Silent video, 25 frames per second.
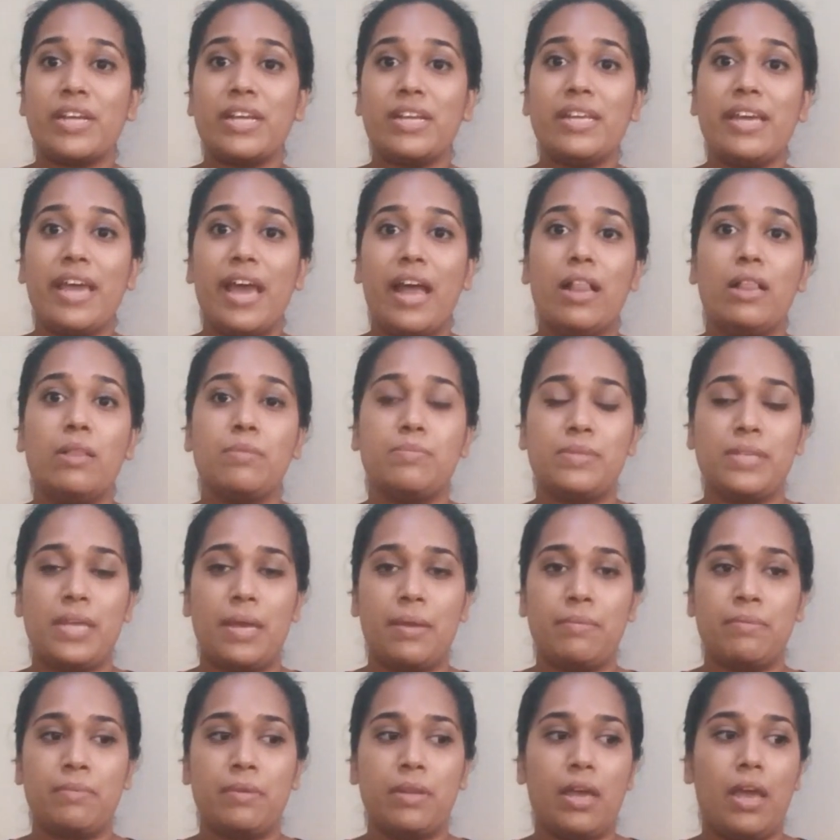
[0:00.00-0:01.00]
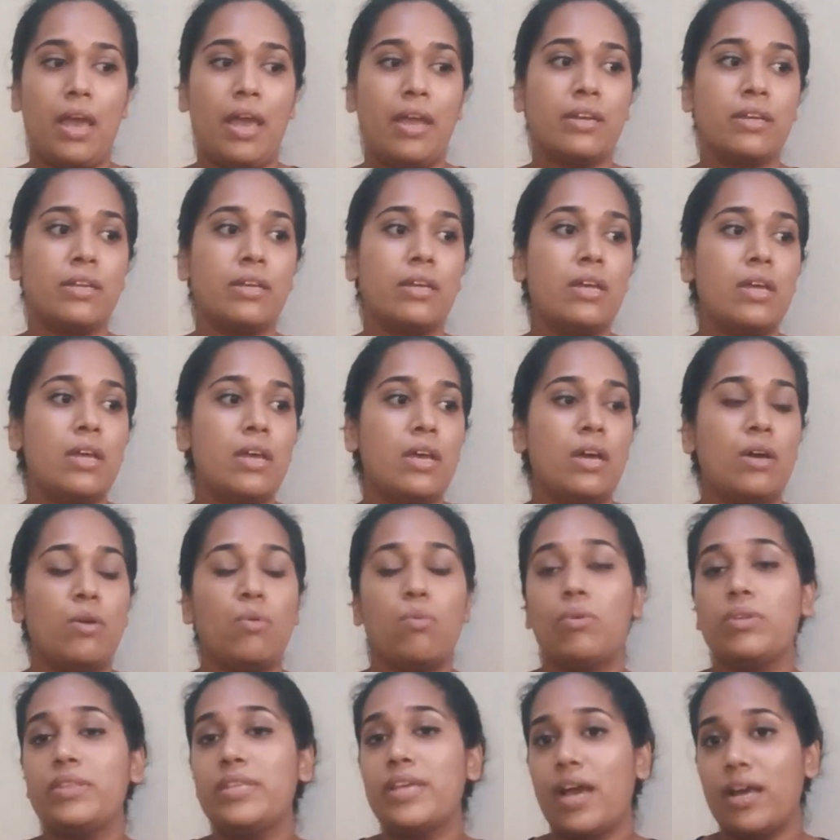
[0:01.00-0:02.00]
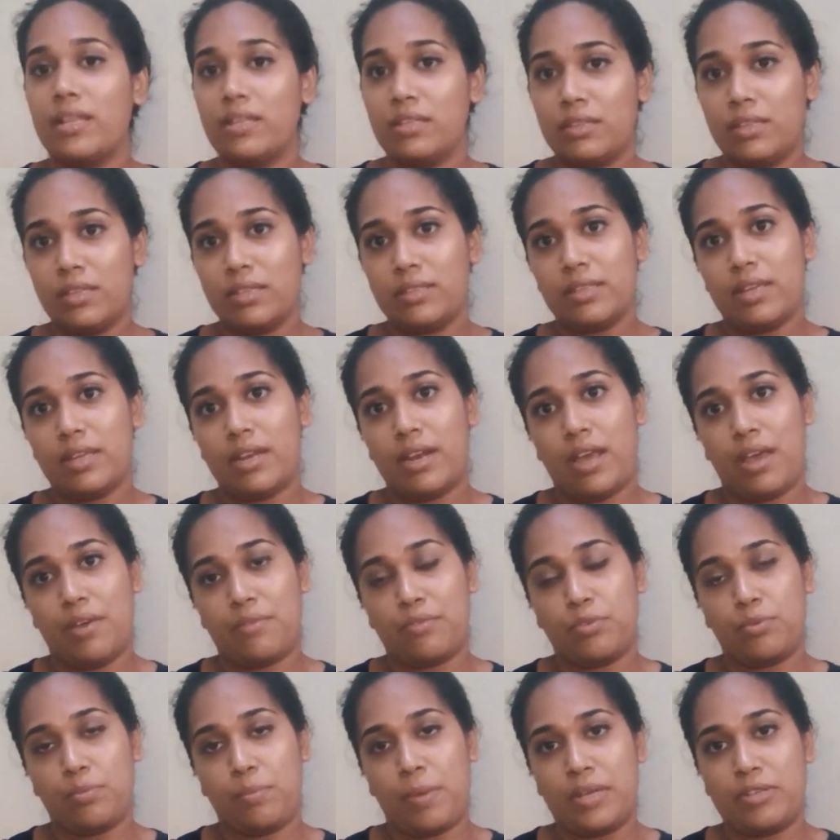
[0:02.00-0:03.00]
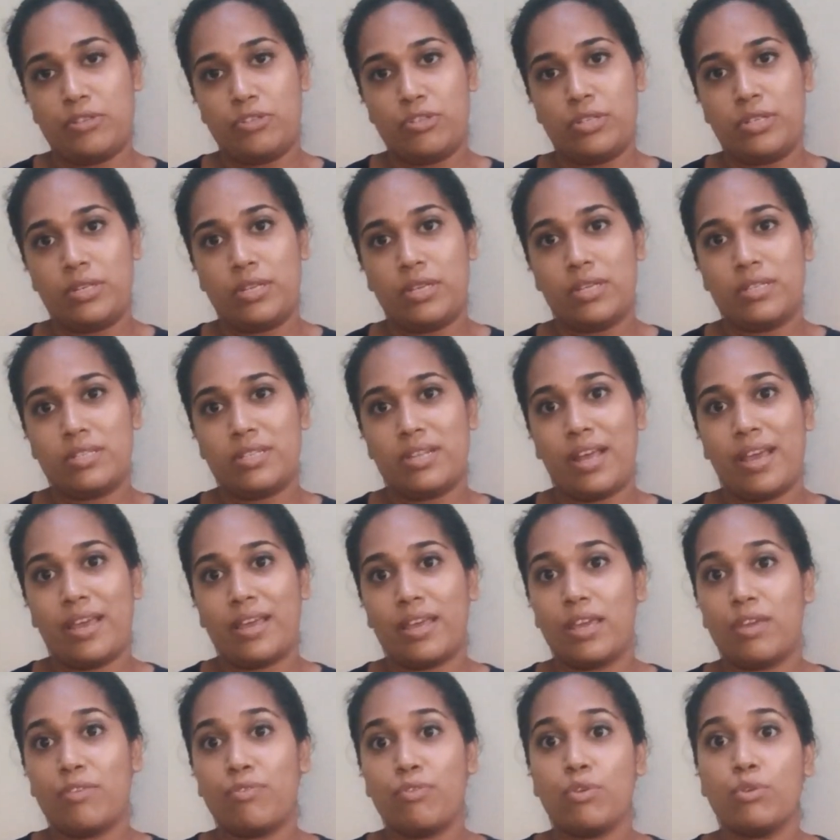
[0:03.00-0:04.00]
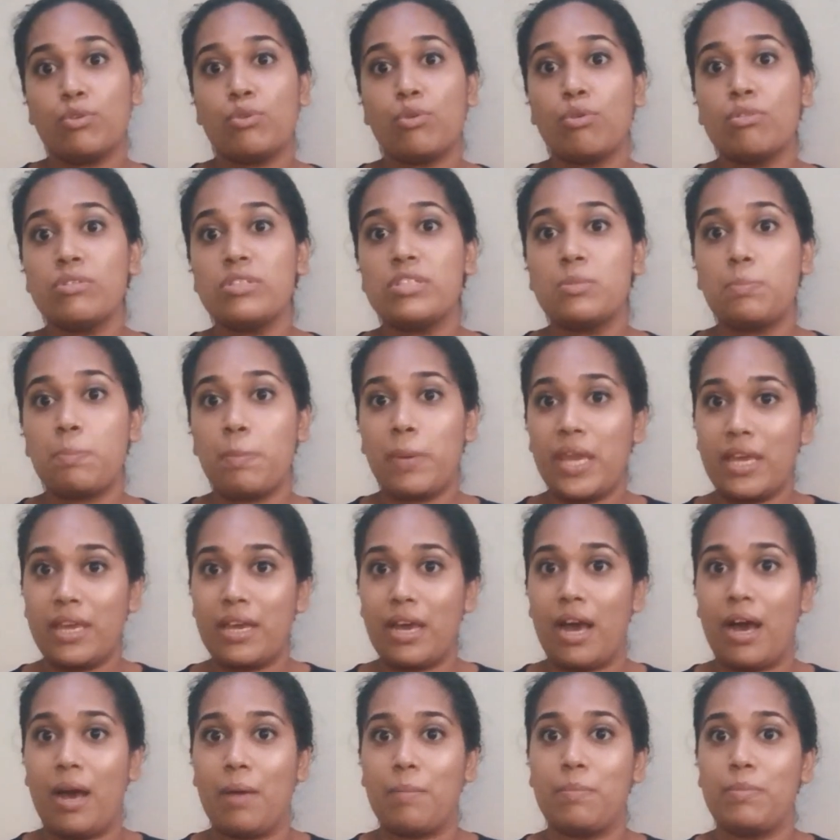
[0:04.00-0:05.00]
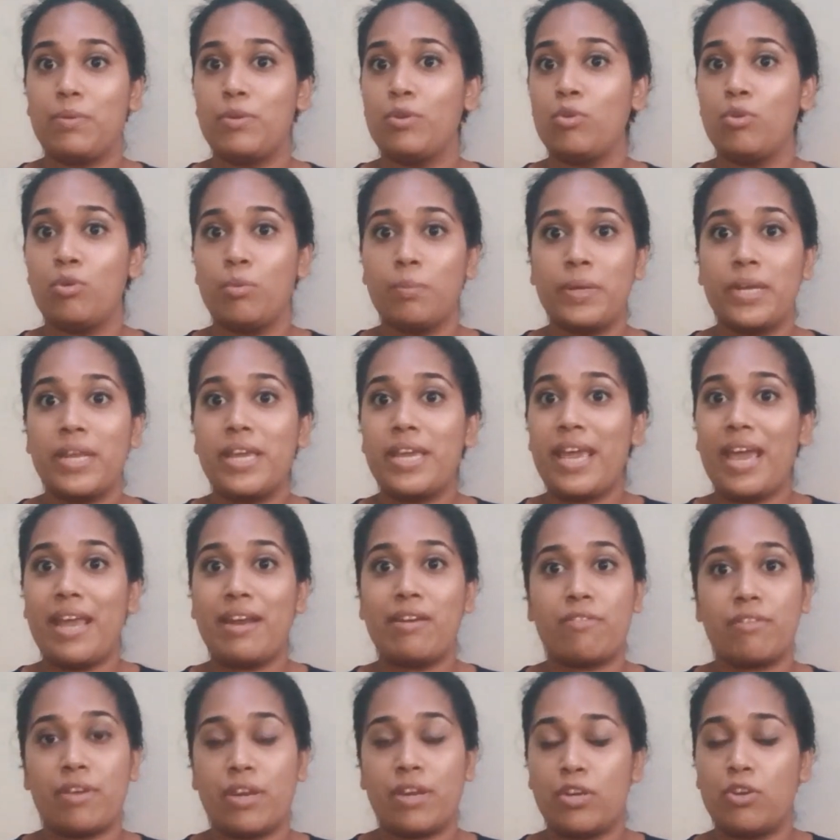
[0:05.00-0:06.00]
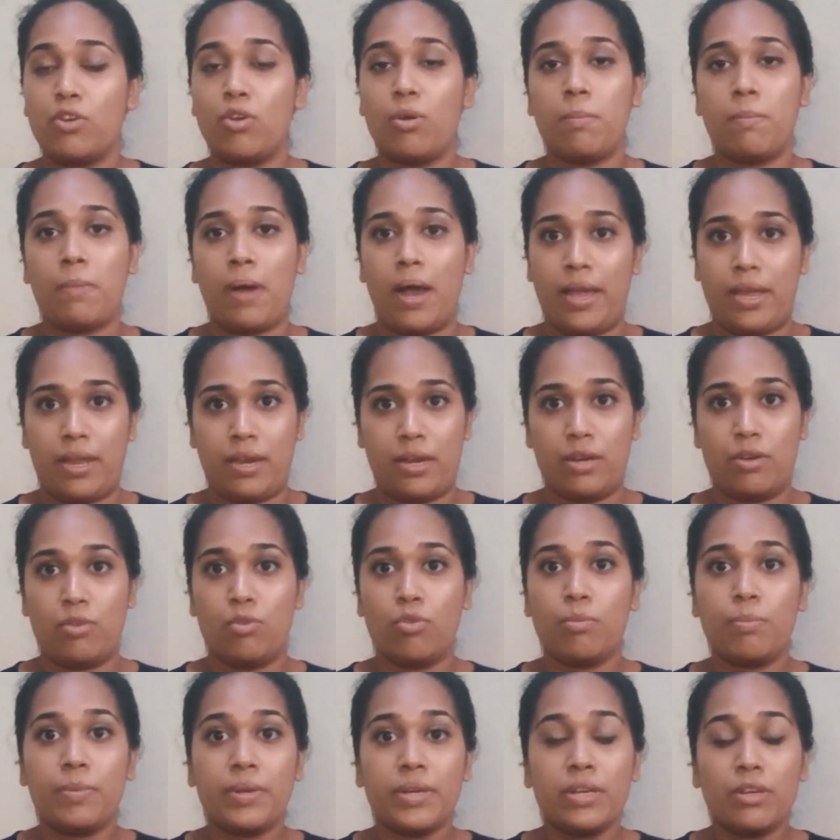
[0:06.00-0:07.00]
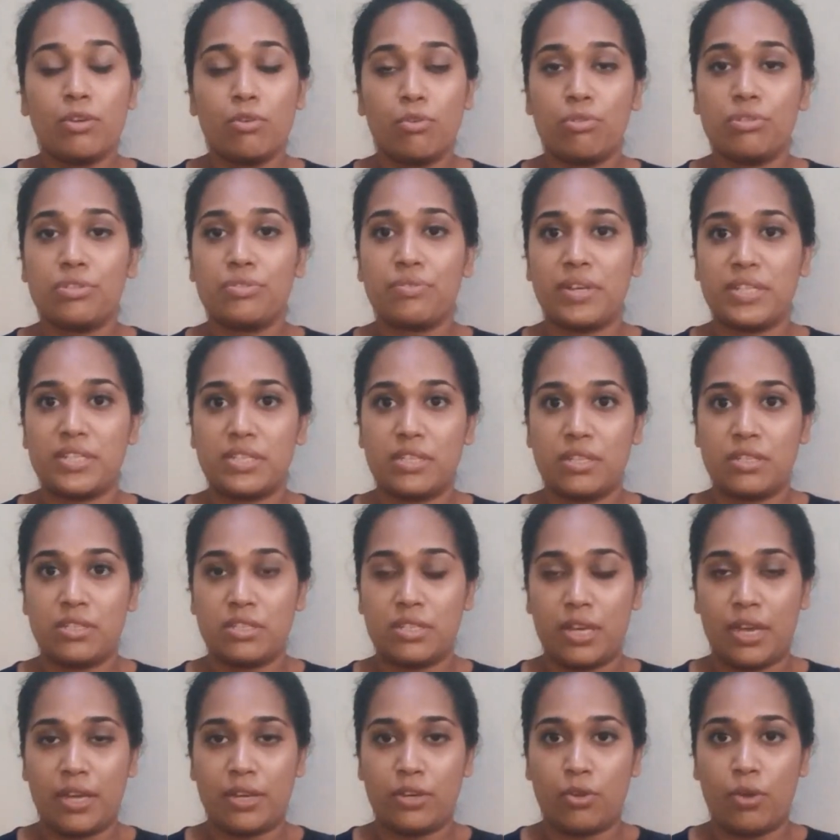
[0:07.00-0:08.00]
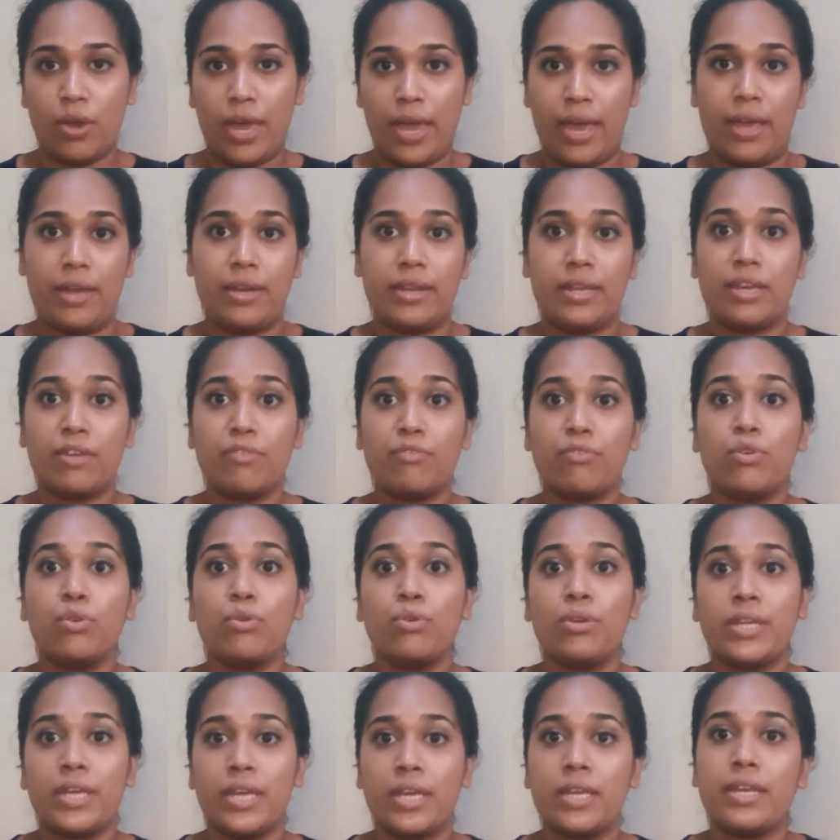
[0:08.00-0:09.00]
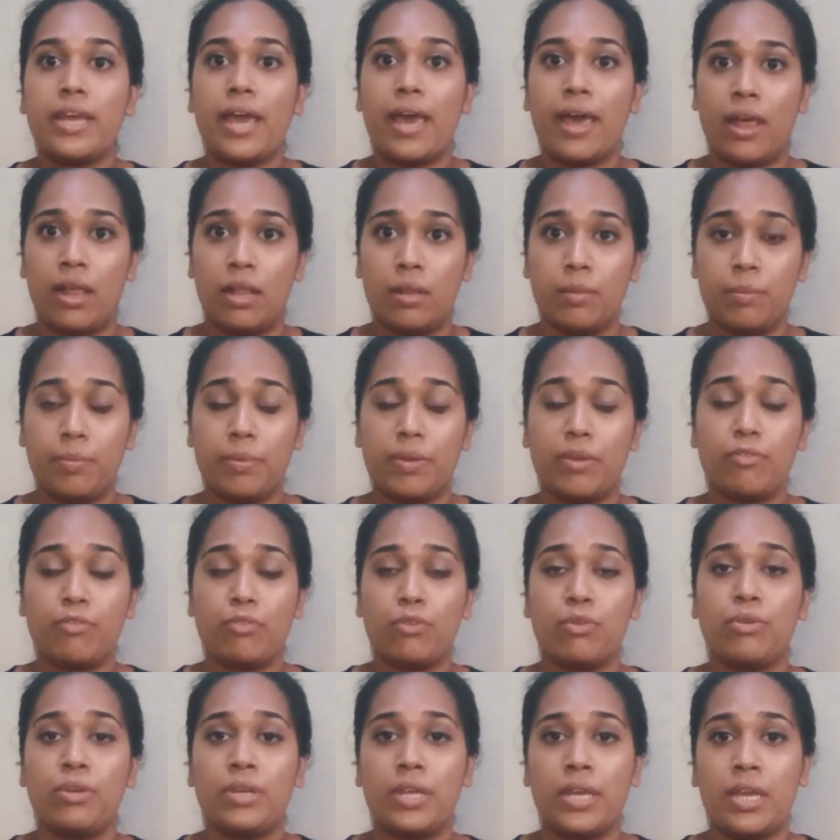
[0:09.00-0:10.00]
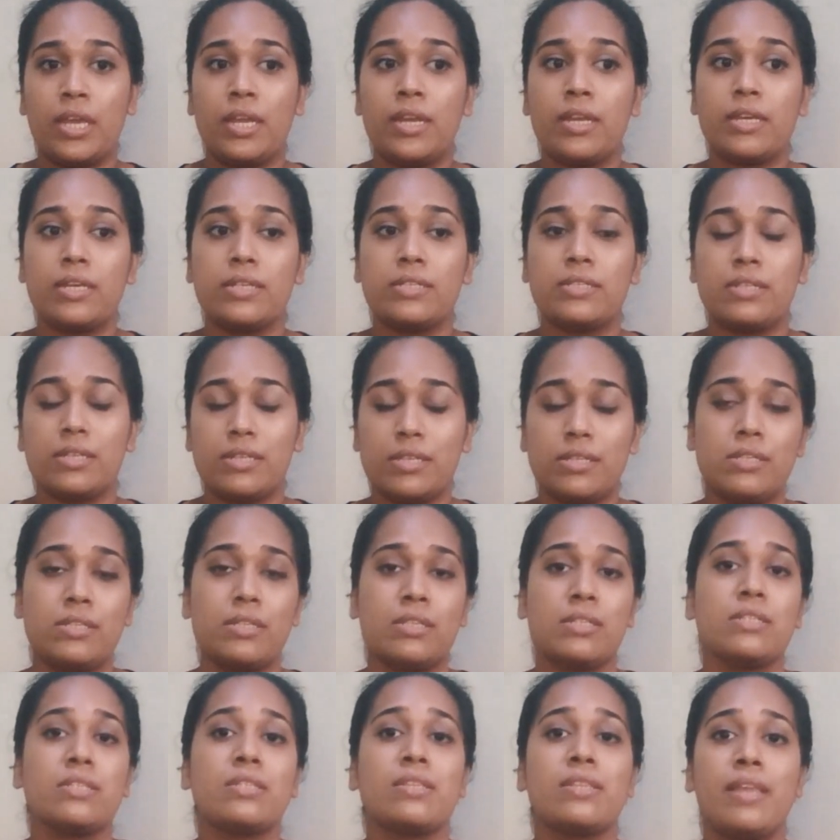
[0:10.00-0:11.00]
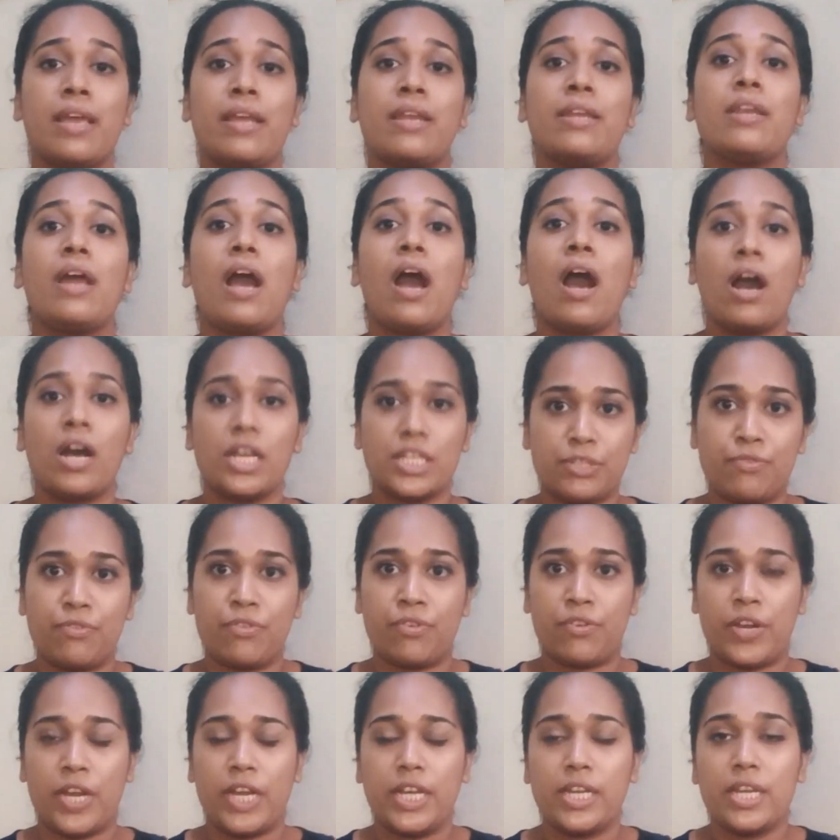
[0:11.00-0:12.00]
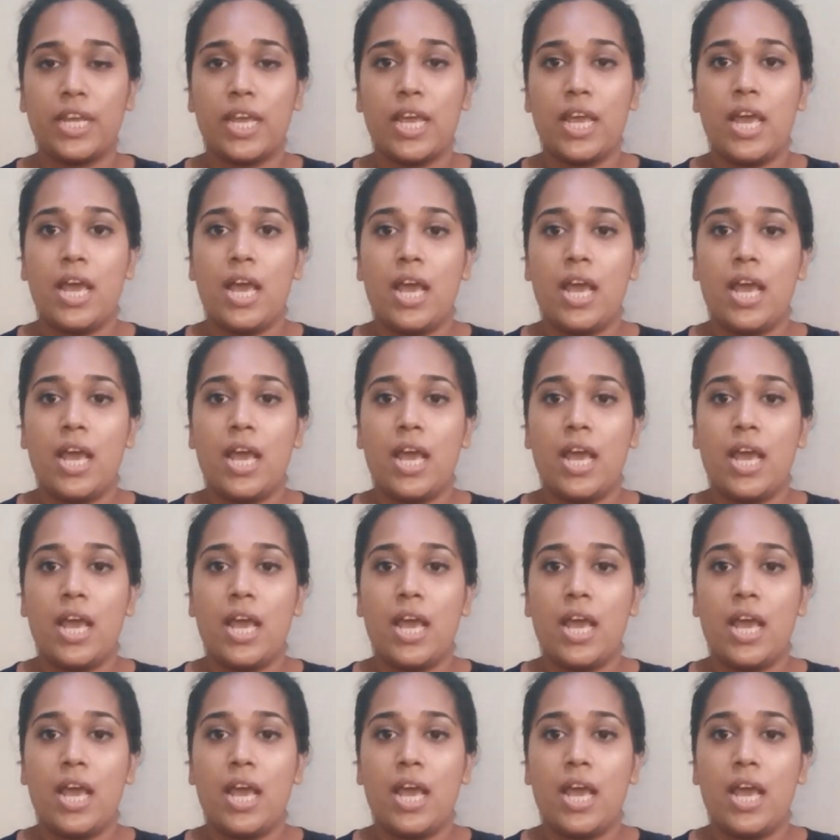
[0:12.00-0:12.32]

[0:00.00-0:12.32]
really helps. And the other thing that I have to mention is, like, if you don't speak up, nobody can read your mind, nobody knows what's inside your head. If you need help, if you need assistance, then ask for it.